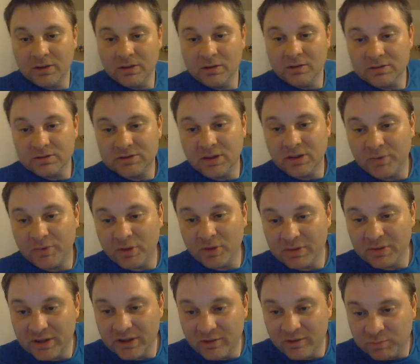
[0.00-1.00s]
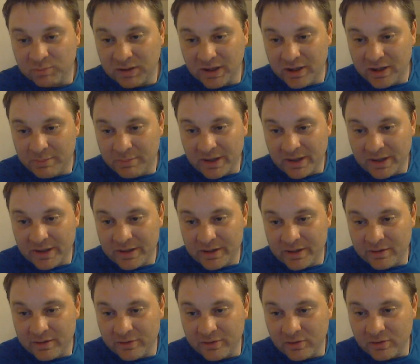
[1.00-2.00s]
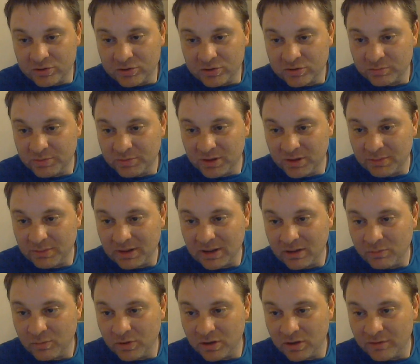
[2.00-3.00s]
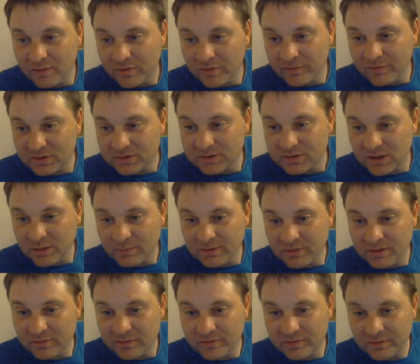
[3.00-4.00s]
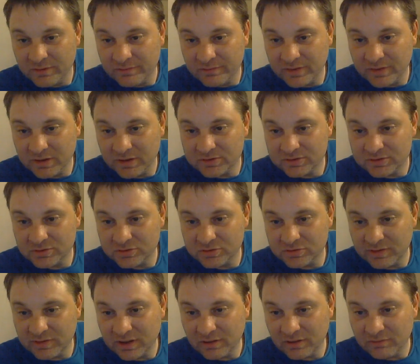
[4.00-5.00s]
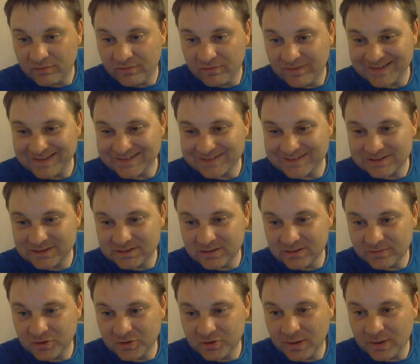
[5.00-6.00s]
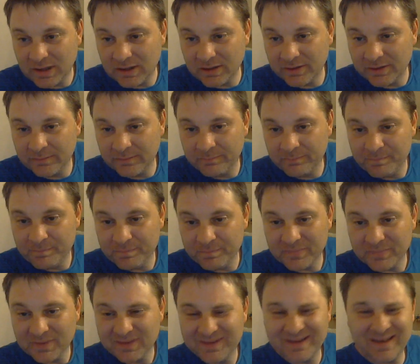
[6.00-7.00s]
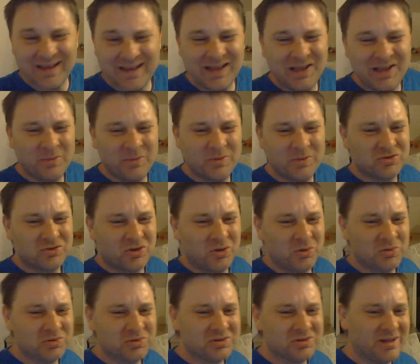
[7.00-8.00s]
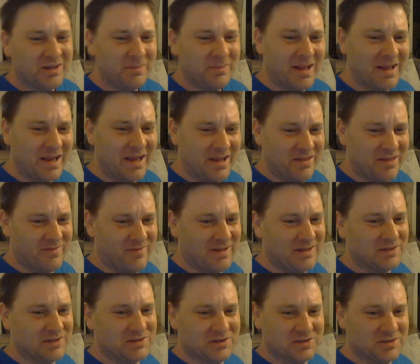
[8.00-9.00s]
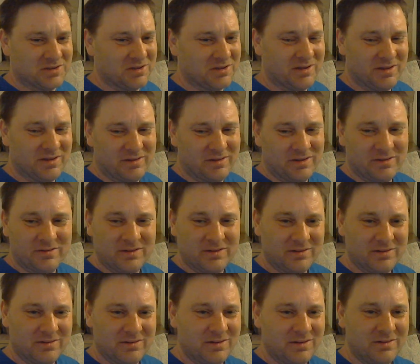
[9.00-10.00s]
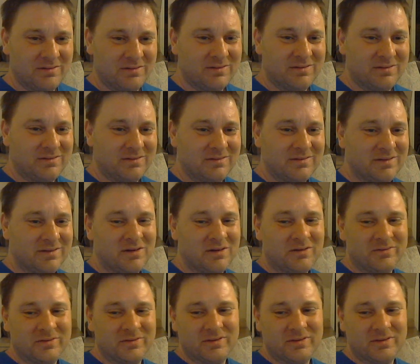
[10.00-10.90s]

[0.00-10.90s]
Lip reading: So beyond belief, play it by ear though. Some people aren't worthy of your time, and if they continue to rely on fallacies after you highlight them, you get all that with trolls. You keep highlighting the fallacies, and they don't.